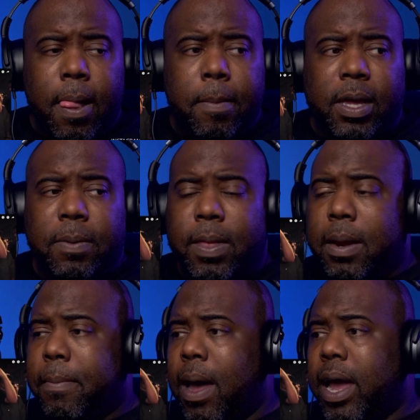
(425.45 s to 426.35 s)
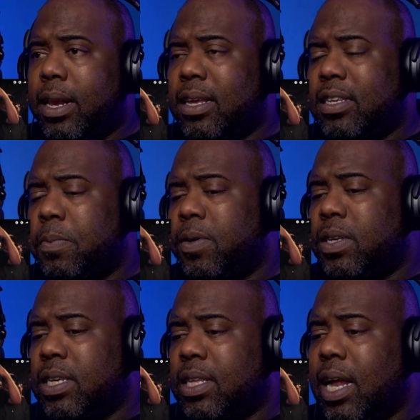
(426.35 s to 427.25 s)
But keep that in mind.
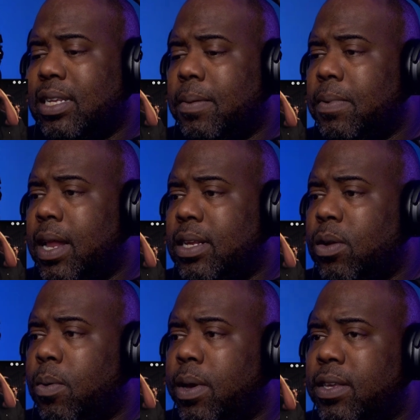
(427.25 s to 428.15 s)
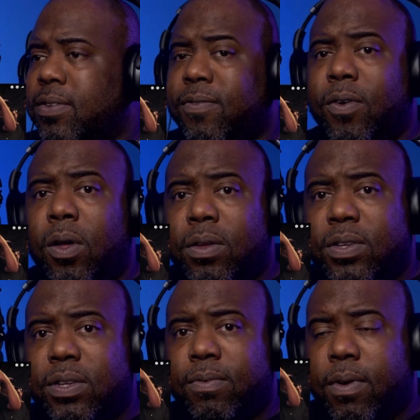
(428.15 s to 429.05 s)
Conspiracy is not something that's always
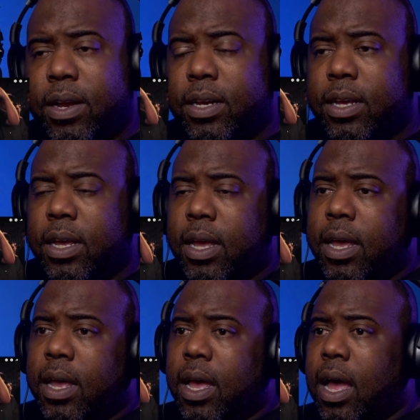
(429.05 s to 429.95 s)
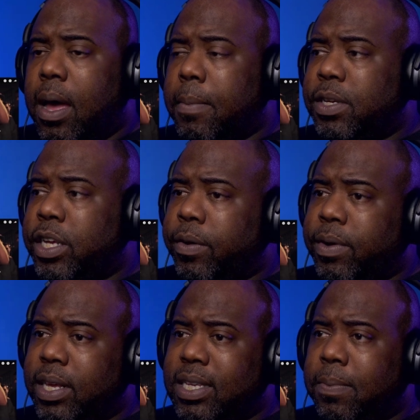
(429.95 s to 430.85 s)
false, right? It's
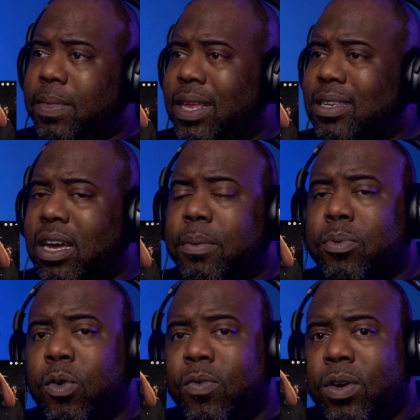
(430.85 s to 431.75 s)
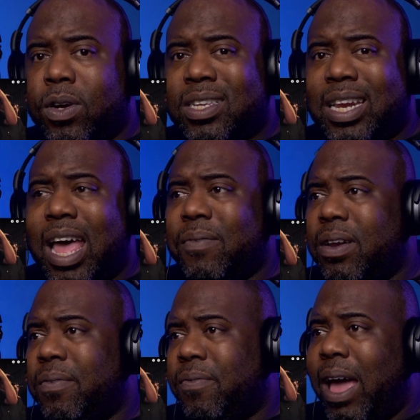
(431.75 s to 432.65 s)
generally something that's unproven or does not have
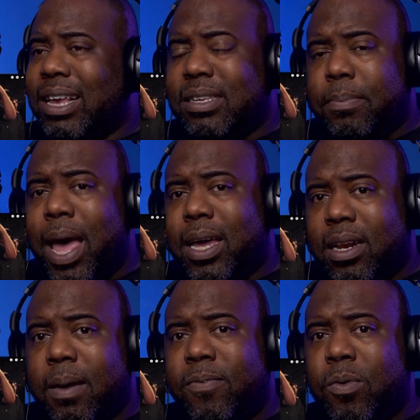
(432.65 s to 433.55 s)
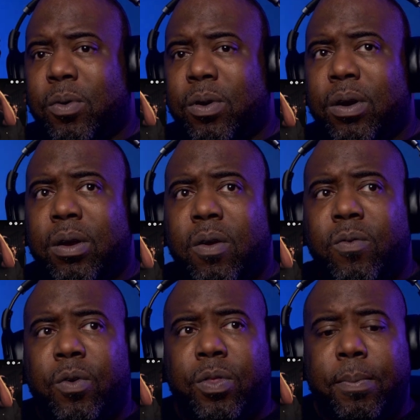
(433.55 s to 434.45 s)
enough facts to back it up for
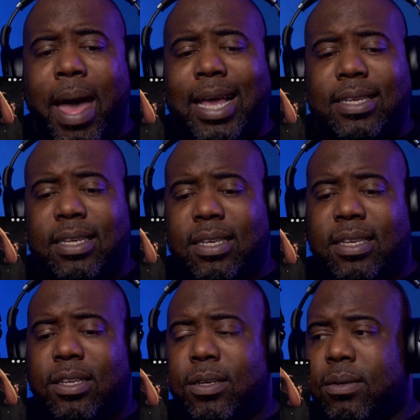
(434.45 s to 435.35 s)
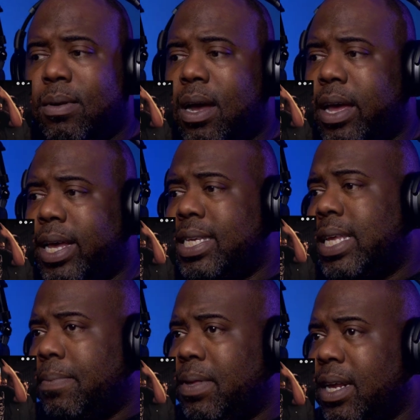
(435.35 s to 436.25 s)
the masses to
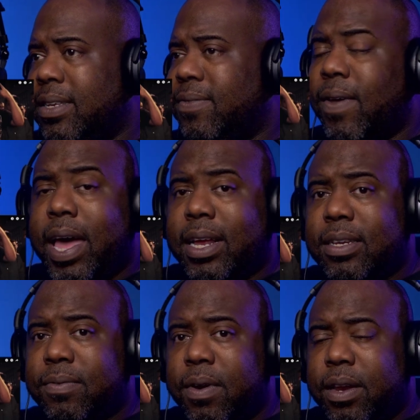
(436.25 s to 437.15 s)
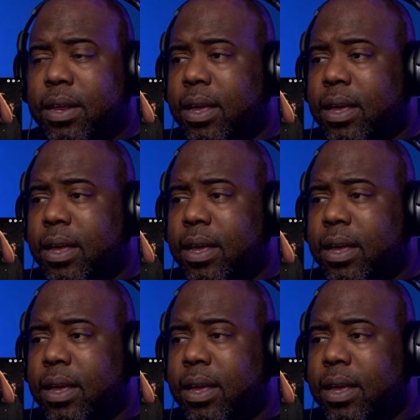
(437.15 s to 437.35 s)
accept it as fact, right?